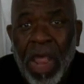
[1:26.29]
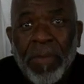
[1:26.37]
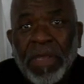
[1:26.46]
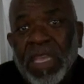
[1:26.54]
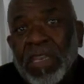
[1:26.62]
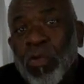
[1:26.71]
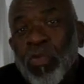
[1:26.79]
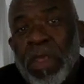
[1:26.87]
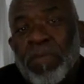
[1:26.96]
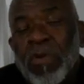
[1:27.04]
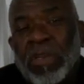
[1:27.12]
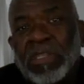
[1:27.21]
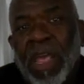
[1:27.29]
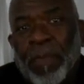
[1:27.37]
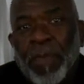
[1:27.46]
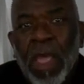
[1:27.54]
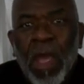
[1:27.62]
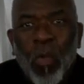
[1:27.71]
When I began to read books
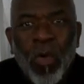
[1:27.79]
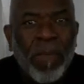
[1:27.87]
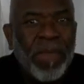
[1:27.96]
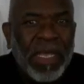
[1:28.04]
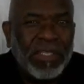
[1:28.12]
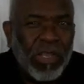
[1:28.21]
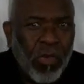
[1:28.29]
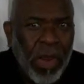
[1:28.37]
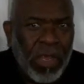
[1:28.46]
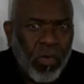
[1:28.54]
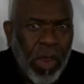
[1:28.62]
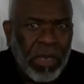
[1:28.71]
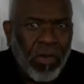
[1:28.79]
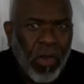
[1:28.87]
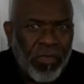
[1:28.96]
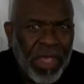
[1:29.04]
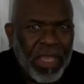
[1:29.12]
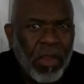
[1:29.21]
like What Makes the Great Great
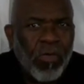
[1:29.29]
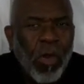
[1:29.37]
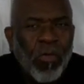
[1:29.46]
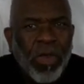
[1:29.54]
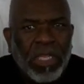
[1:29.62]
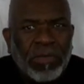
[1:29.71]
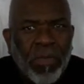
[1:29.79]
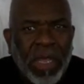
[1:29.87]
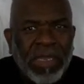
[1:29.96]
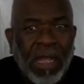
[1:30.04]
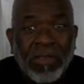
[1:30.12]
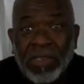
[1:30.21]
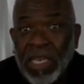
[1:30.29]
or Think and Grow Rich by Dr.